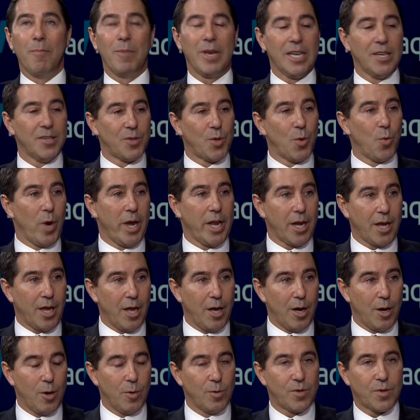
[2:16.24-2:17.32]
is the way to
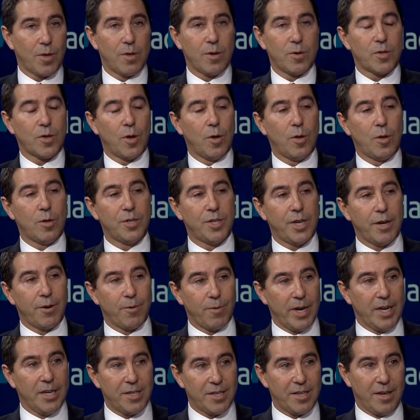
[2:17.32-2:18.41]
go. So there's a whole
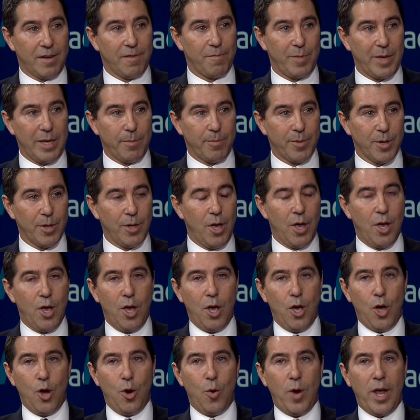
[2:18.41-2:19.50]
generation of people
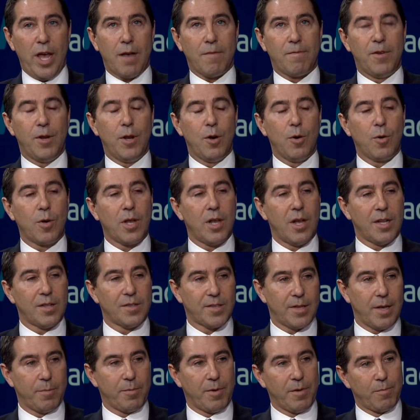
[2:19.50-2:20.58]
who have no
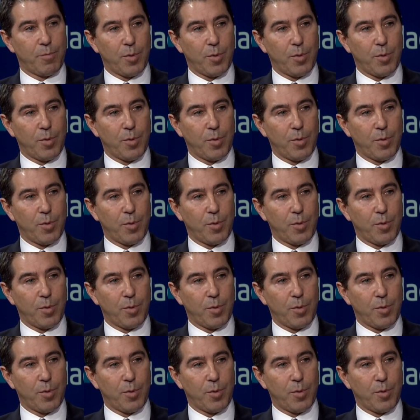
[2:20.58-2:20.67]
concept of